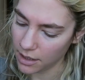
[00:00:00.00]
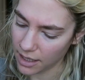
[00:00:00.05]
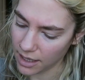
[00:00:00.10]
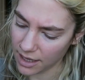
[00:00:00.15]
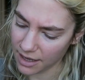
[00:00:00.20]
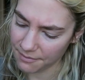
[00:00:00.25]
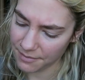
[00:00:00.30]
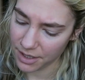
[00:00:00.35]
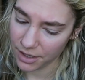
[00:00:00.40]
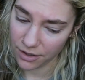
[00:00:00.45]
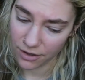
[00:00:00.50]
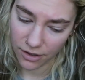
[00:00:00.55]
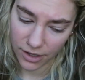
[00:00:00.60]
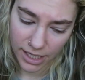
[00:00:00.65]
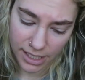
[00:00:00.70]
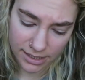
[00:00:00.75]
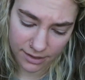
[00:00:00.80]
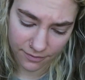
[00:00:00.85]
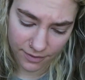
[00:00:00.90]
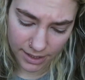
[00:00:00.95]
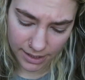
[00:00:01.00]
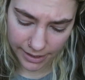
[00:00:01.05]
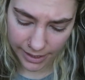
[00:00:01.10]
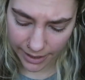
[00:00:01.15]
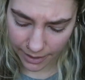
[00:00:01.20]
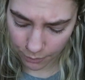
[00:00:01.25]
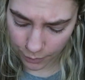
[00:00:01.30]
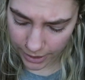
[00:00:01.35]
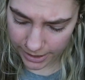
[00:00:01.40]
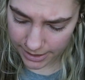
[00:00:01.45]
I'm gonna hurry because I feel like
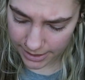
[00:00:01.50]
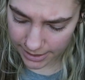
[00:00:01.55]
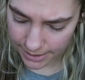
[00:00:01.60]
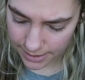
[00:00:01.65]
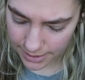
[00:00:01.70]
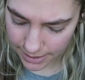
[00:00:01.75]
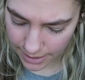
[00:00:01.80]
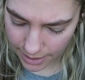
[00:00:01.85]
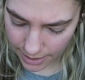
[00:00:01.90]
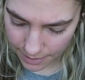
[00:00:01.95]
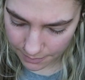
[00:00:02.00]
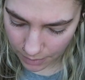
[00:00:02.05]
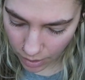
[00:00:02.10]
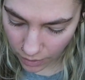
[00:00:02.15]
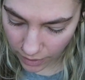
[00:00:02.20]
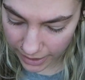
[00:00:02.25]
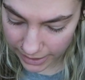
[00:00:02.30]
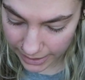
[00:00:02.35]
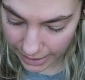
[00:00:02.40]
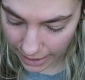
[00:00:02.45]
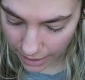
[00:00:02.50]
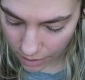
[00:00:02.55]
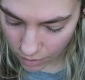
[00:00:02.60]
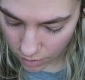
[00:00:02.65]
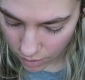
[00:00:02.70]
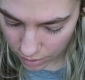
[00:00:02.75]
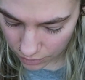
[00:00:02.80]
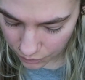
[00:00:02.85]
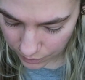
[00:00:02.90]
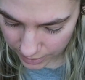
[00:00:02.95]
I'm wasting time. All right,
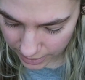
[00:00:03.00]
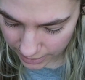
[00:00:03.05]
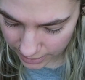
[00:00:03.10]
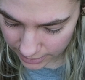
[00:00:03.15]
now on with the